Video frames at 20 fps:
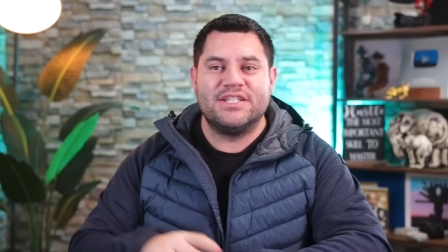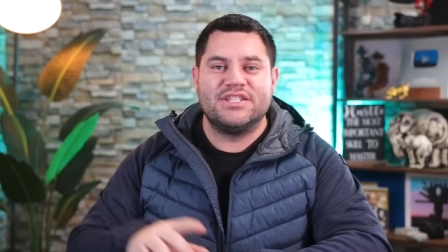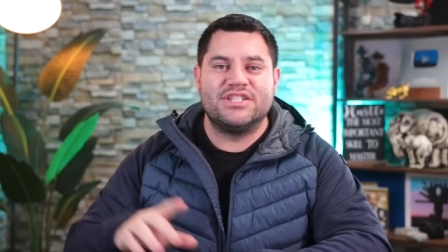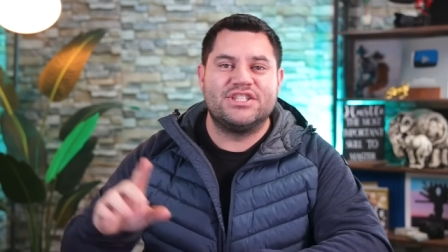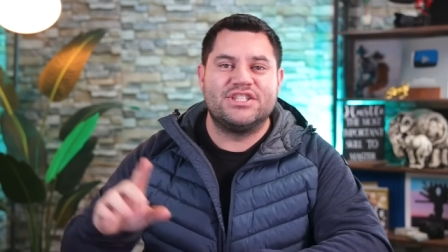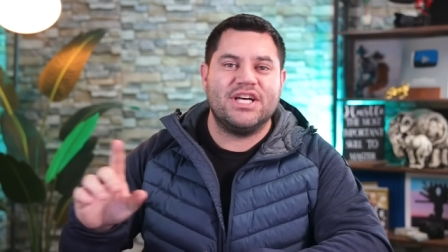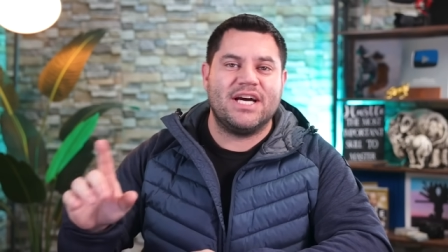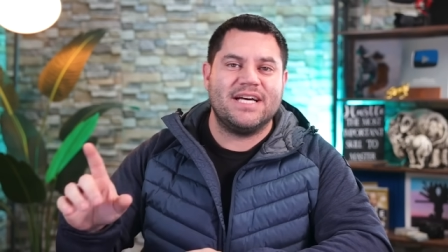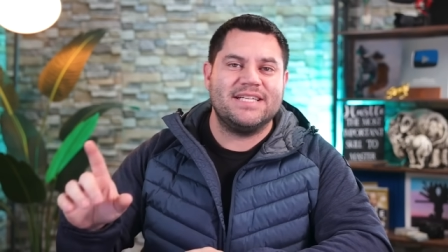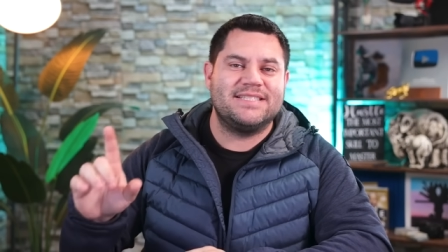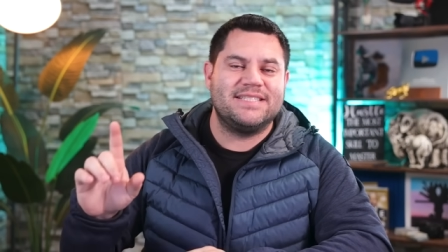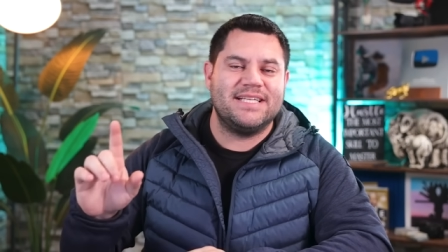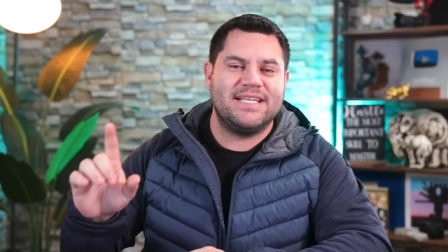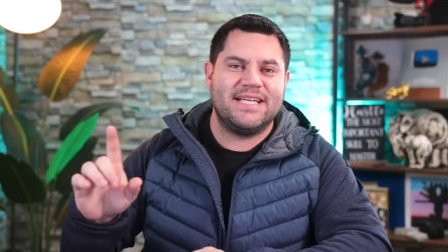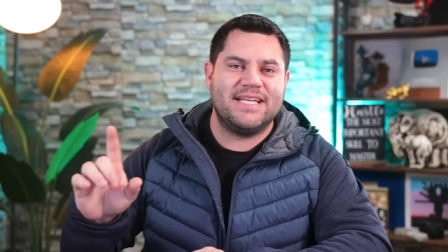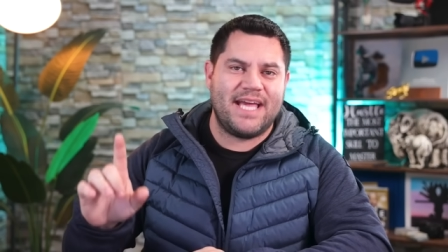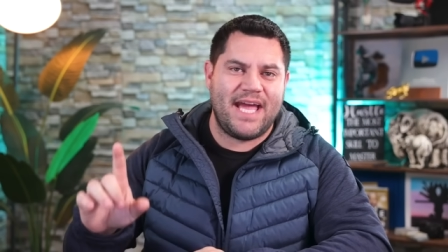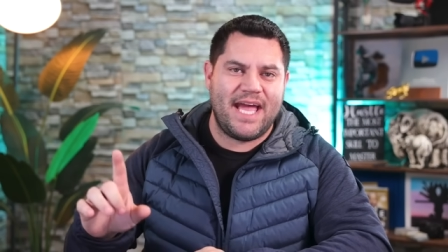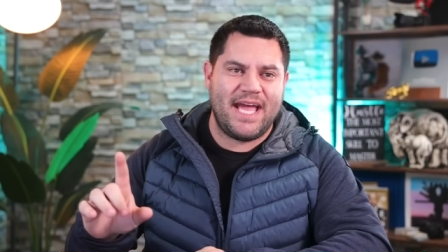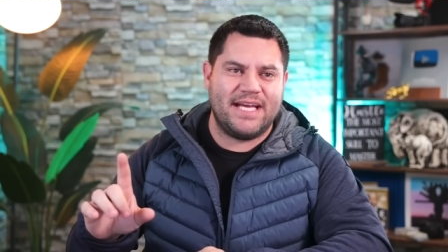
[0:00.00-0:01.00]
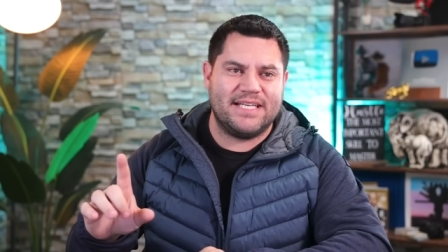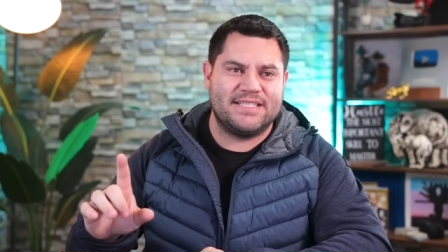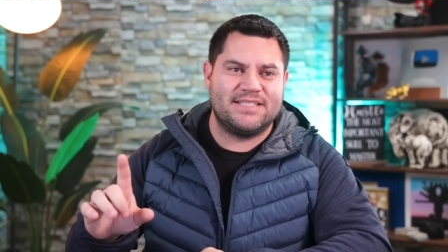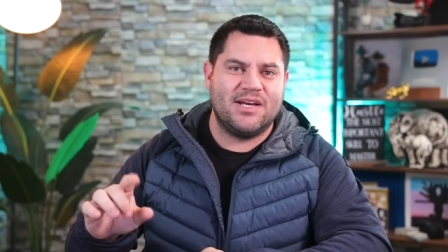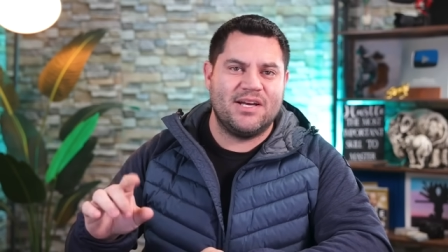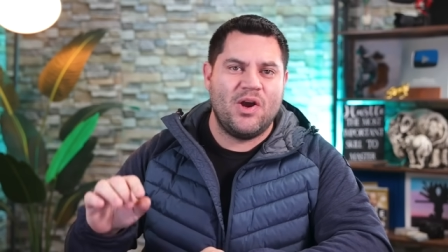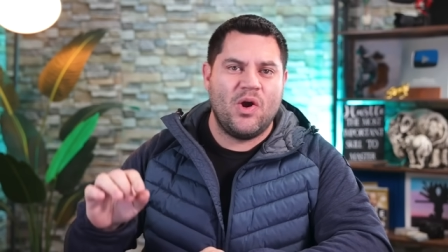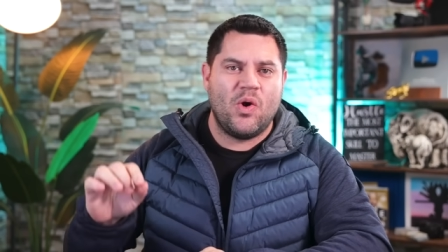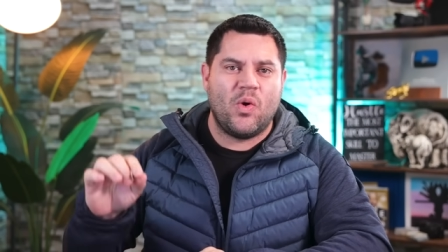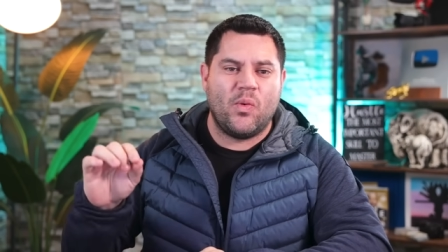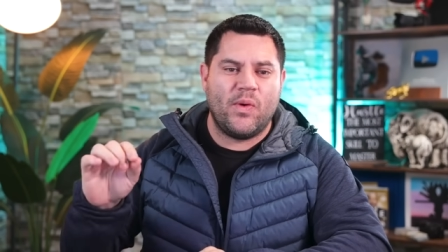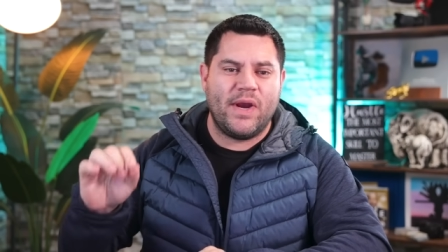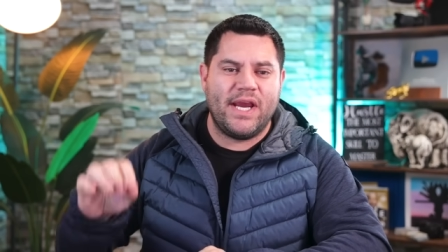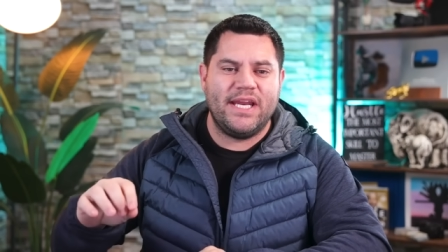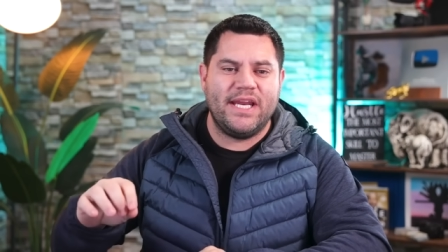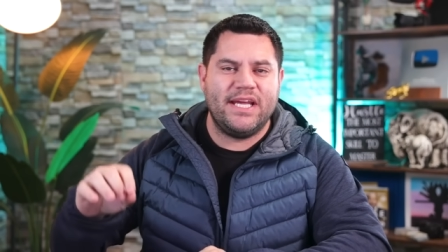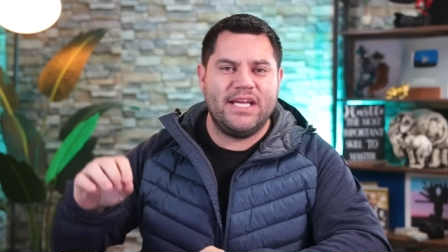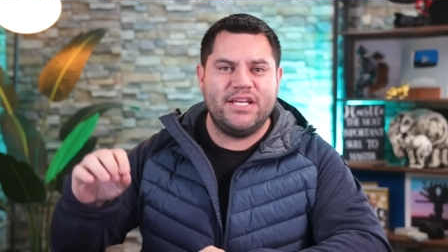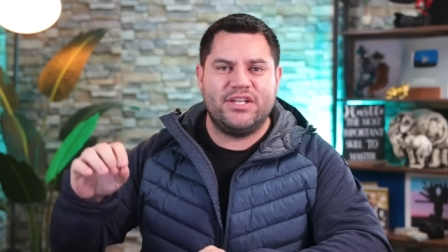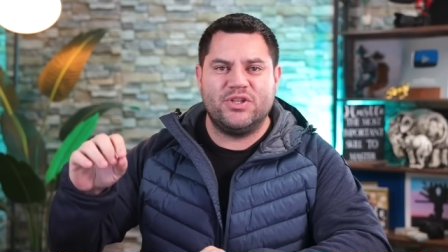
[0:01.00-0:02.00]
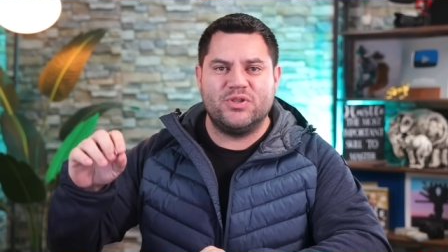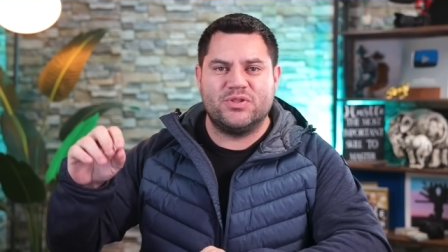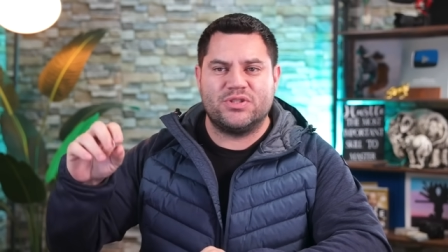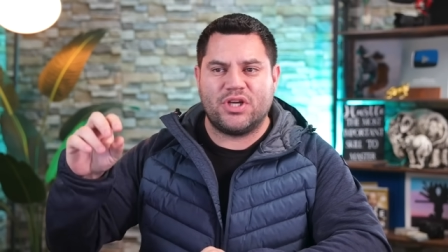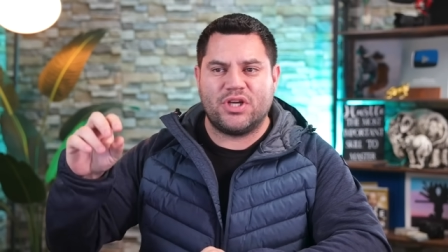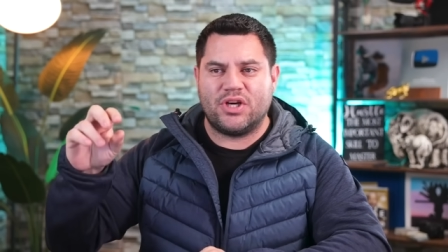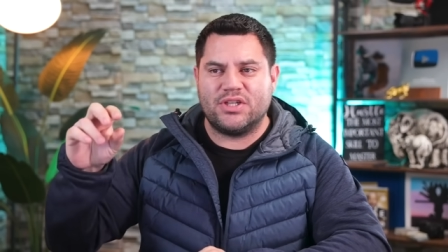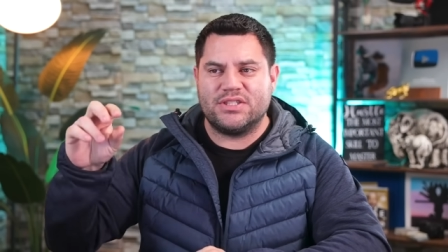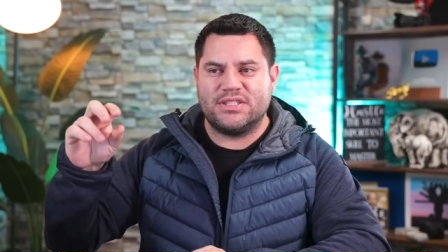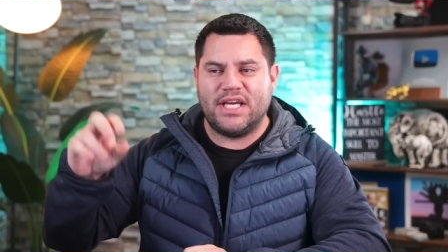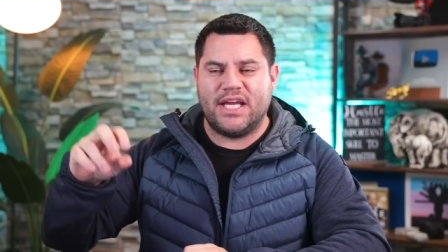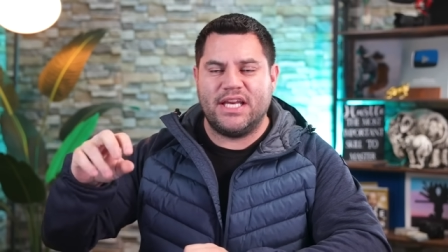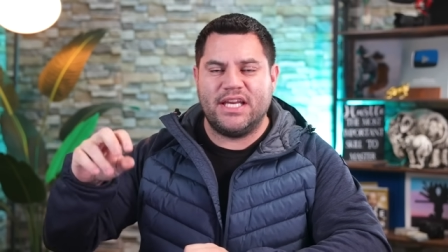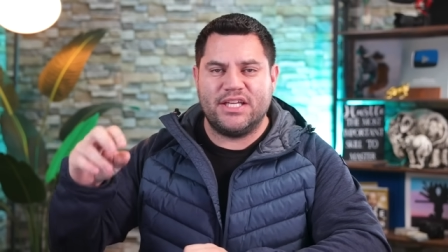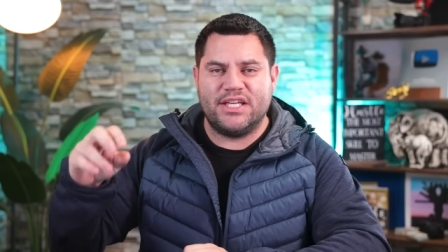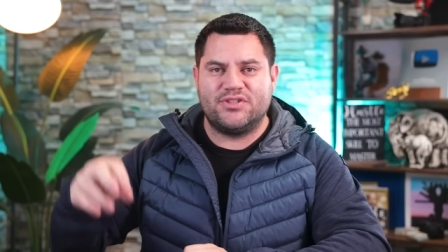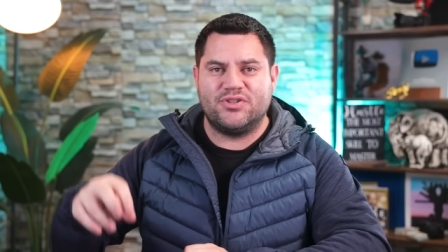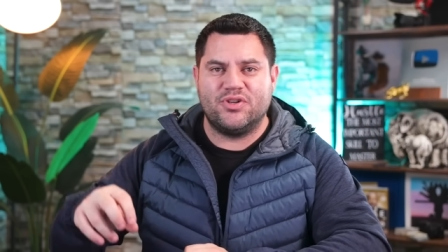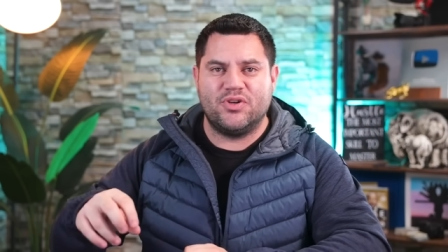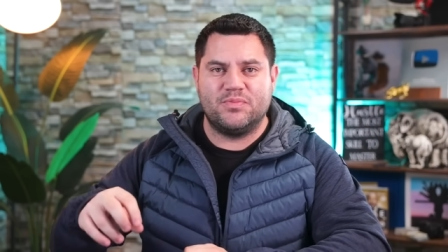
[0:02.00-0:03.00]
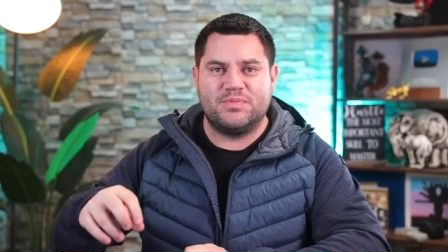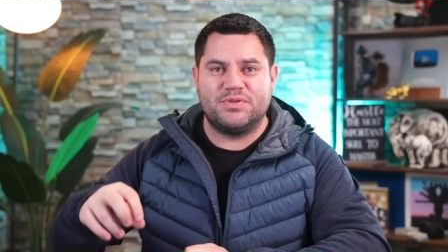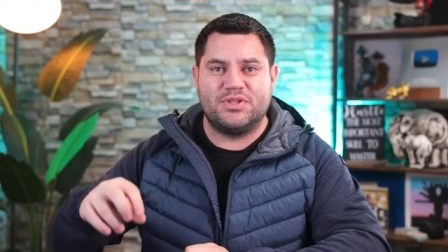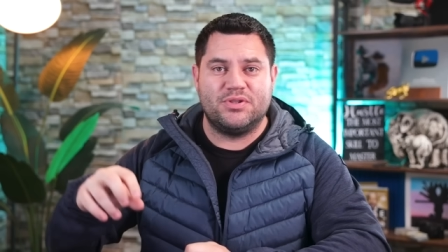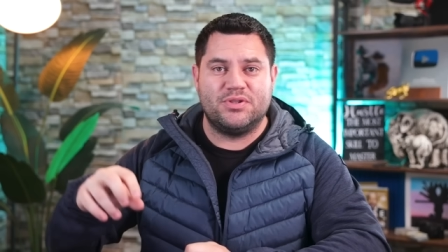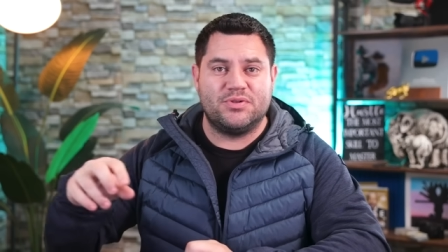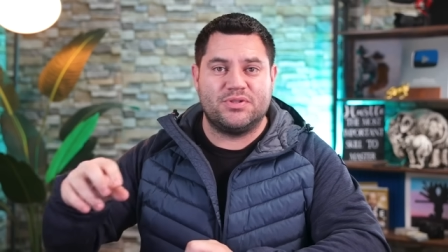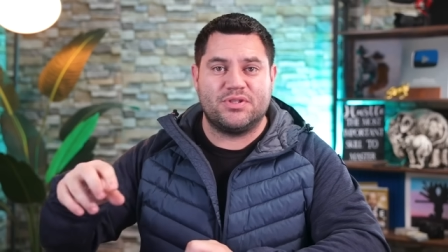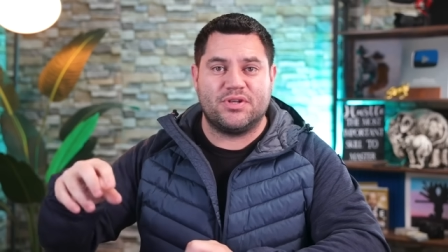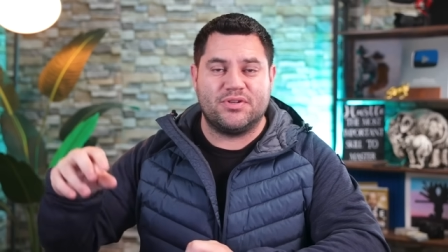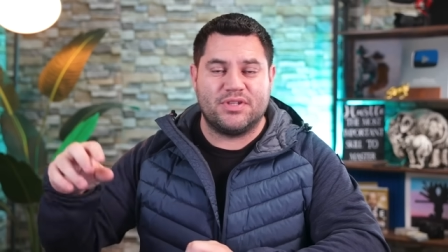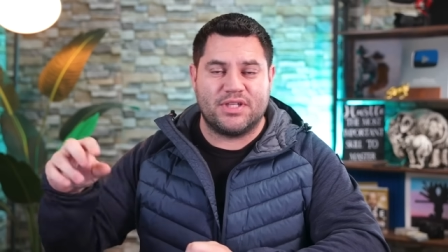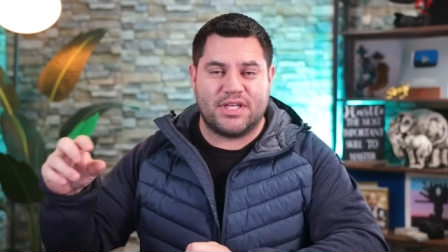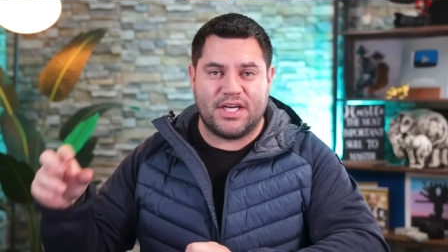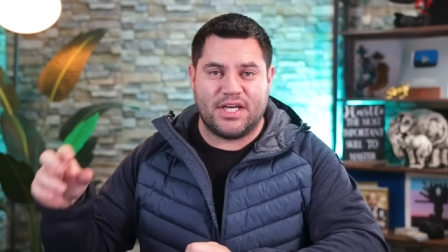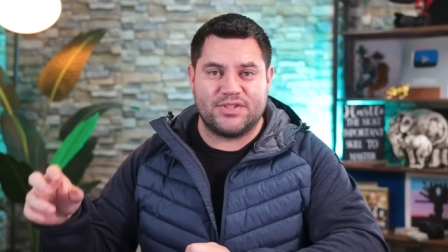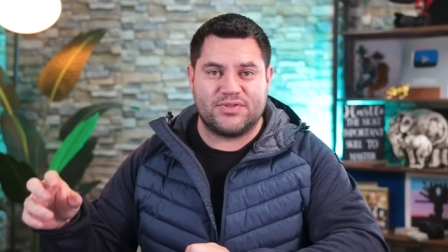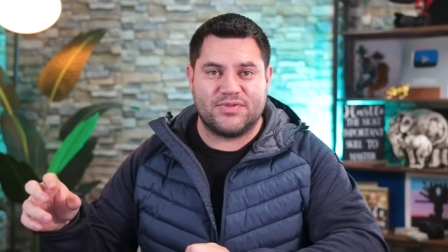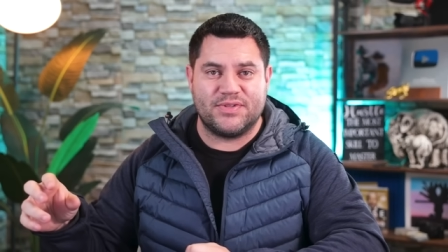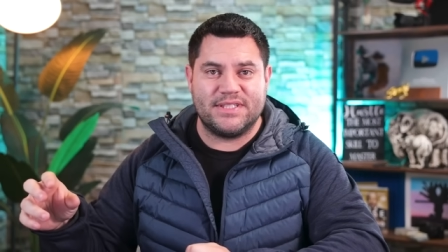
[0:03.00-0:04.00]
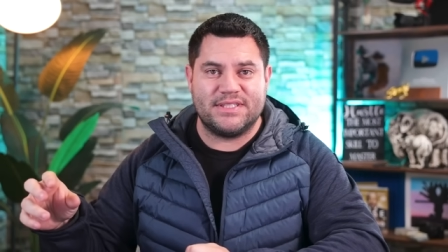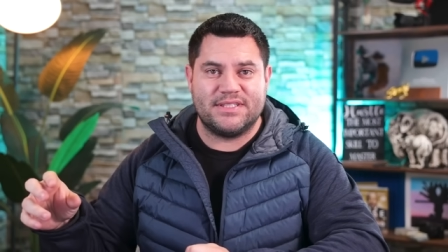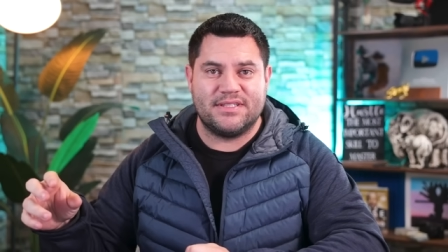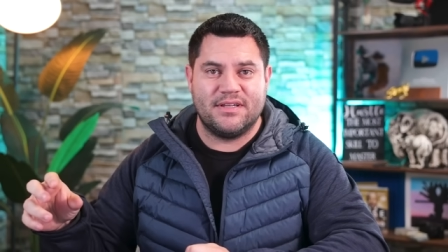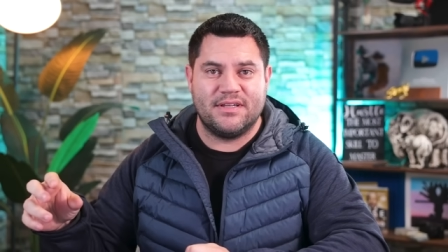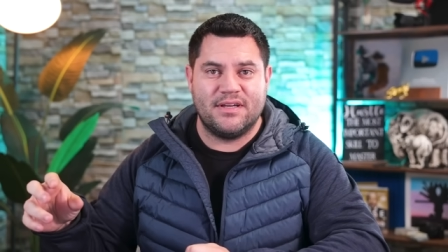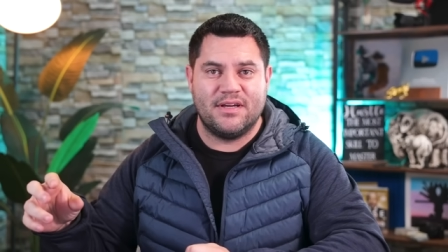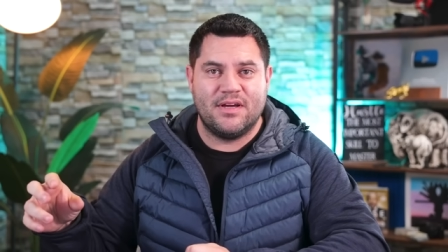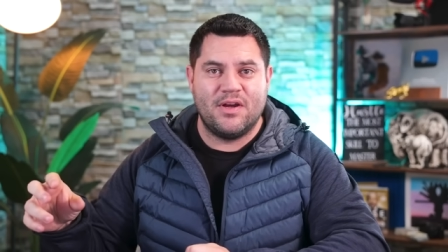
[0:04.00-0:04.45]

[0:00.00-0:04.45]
just in case we need to start sending troops to certain countries,